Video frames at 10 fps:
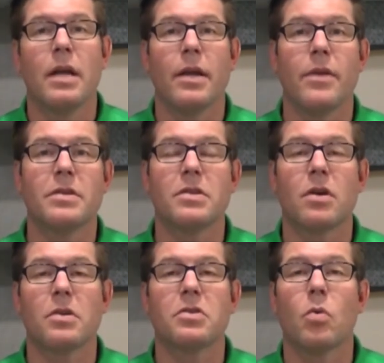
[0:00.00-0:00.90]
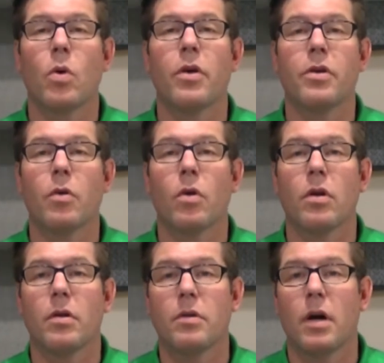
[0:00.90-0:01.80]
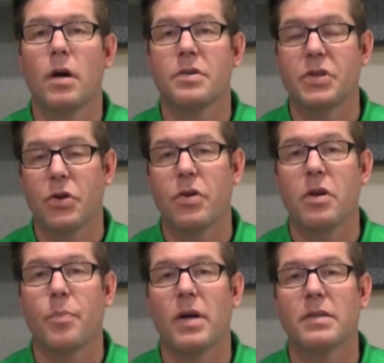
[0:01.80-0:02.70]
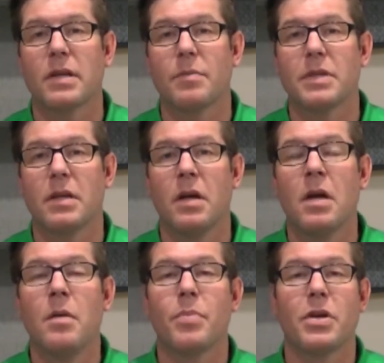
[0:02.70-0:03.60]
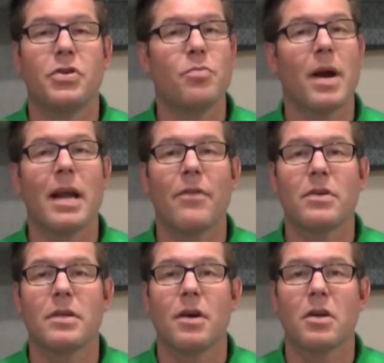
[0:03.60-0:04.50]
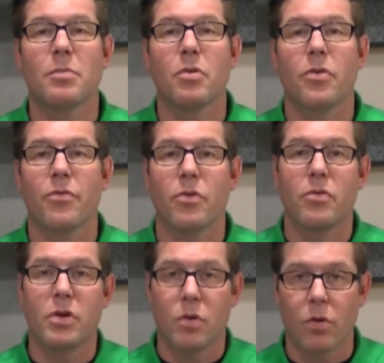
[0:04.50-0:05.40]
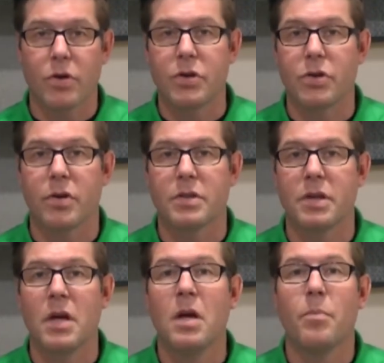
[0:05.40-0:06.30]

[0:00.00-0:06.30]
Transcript: And this is also where your uh, security deposit comes in, because you might have a deductible through your insurance,